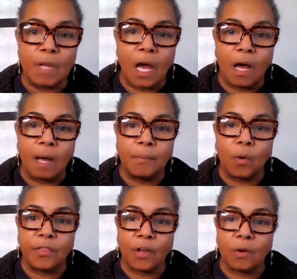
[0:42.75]
Um,
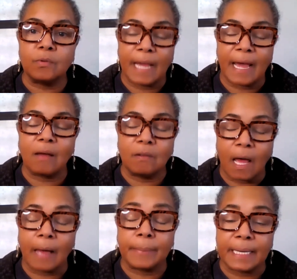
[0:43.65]
although now
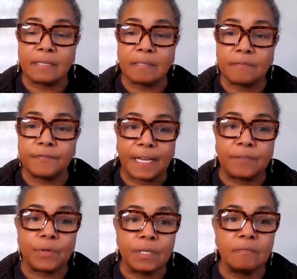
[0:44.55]
lobbyist
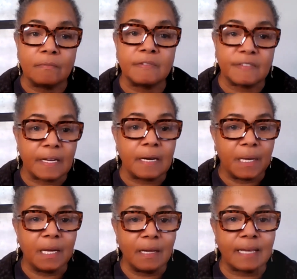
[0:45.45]
favorite
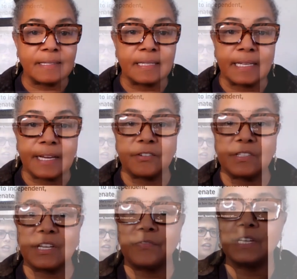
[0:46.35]
Sinema has declared
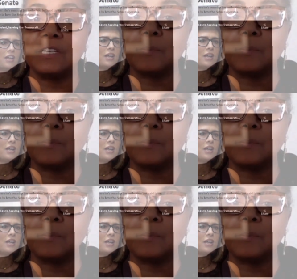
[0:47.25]
herself an